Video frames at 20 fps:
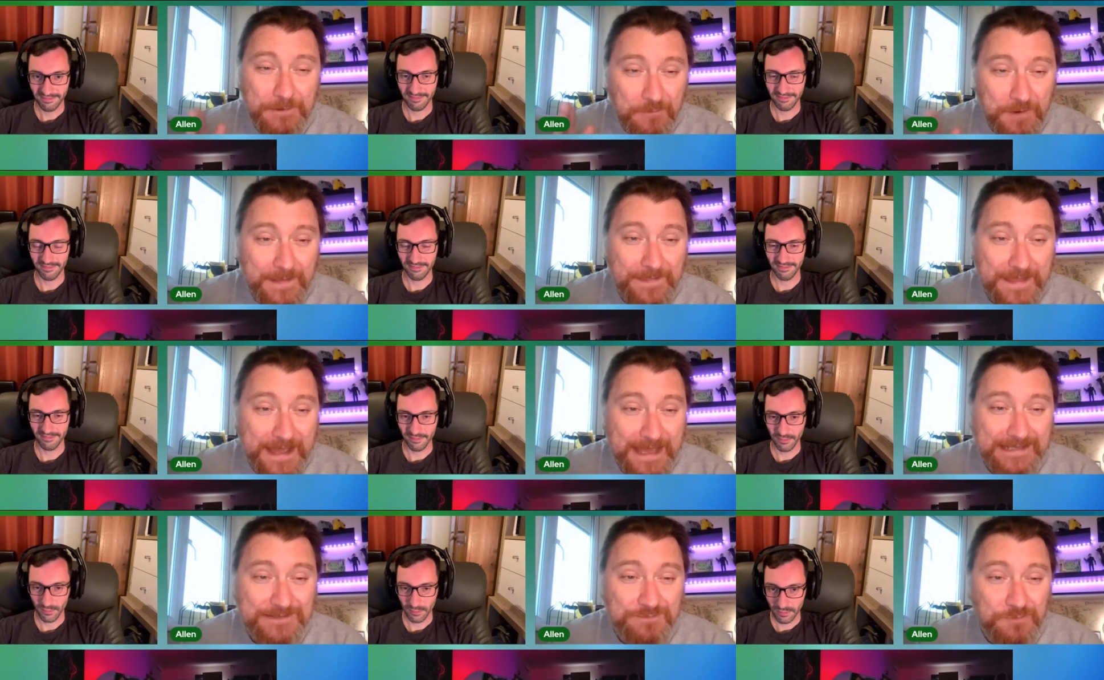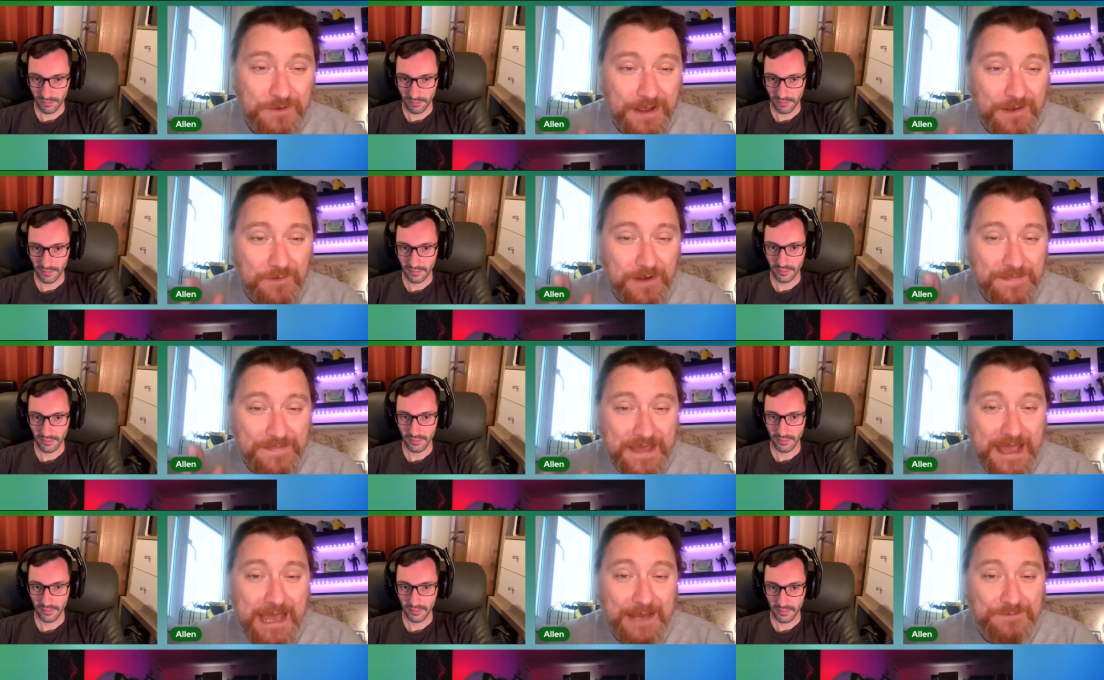Speaker 1: but when that's
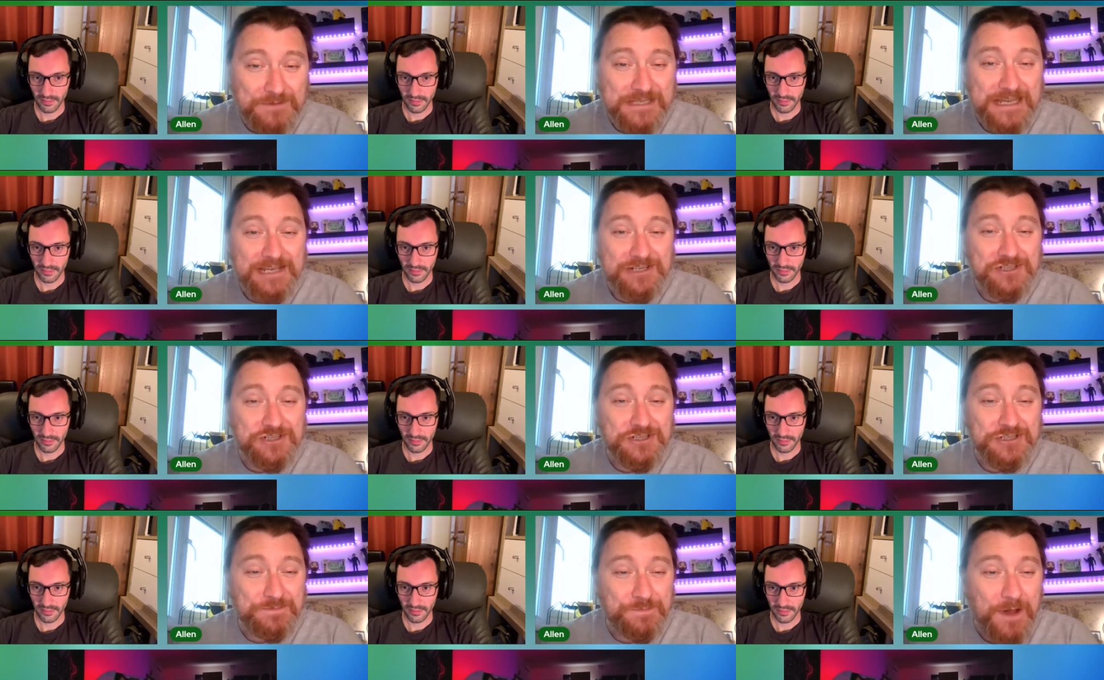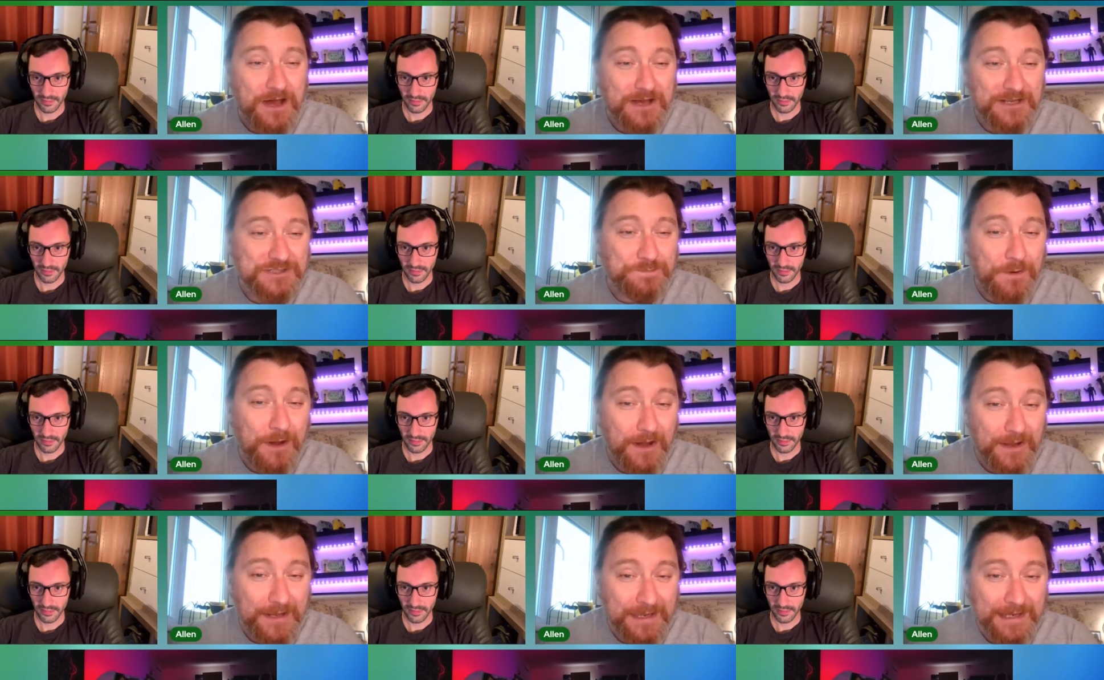when that obsession is passed
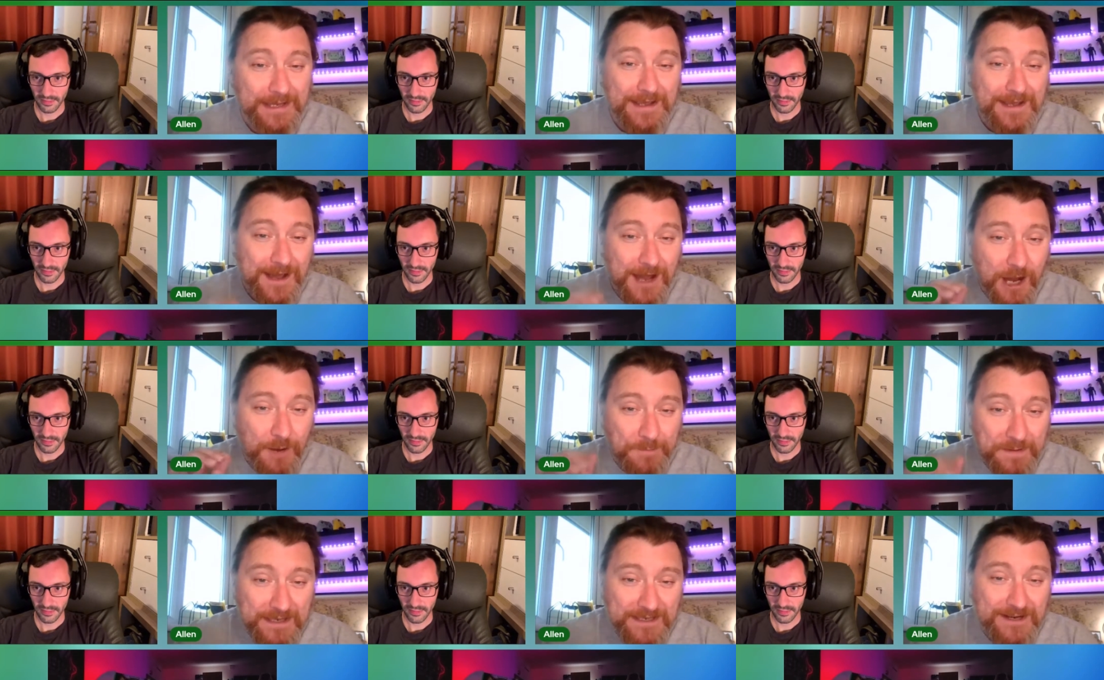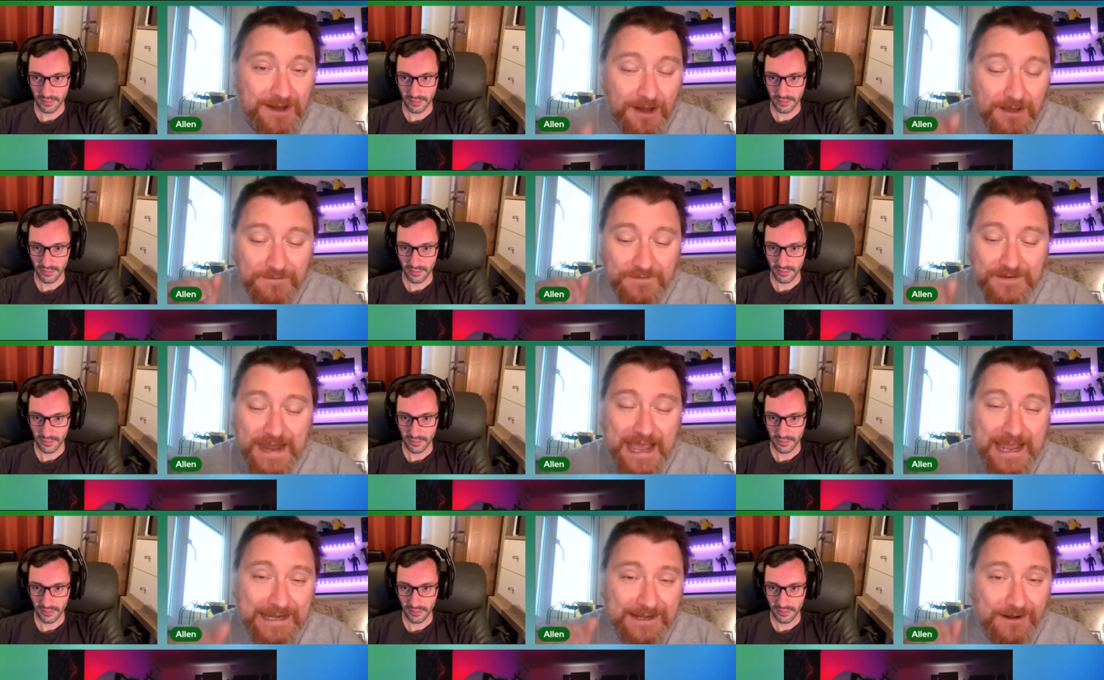by, I'll be diving
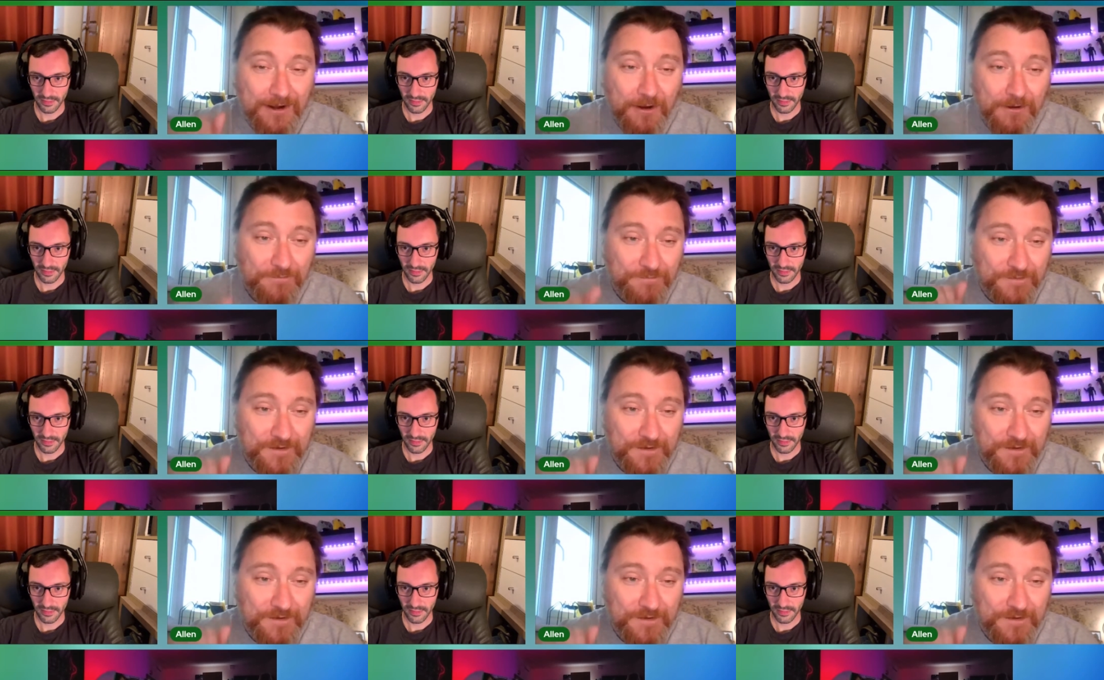headlong